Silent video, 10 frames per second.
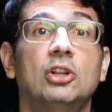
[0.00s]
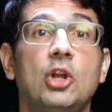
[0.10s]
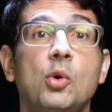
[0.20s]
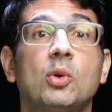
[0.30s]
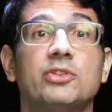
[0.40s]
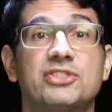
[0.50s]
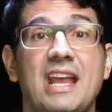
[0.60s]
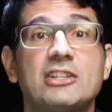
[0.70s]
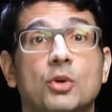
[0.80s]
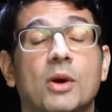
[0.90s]
local
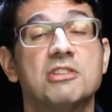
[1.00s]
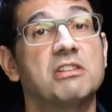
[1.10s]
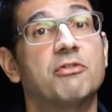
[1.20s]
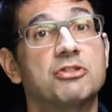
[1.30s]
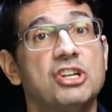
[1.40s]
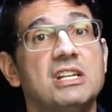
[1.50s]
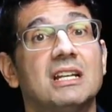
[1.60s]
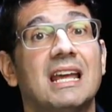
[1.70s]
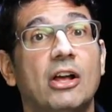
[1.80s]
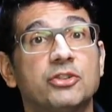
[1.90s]
sanctuaries in Virginia
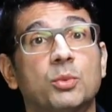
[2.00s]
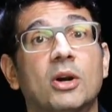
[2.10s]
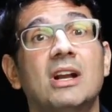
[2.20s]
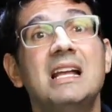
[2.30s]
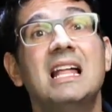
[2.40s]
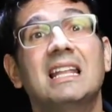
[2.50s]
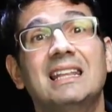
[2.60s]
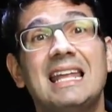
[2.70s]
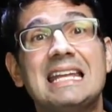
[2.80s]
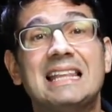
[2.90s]
and elsewhere
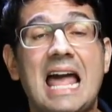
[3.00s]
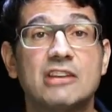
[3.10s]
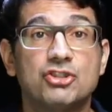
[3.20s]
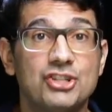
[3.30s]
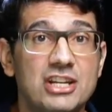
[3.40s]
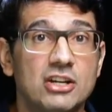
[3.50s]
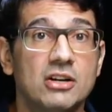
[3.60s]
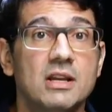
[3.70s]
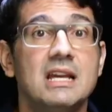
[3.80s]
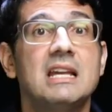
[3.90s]
late last year.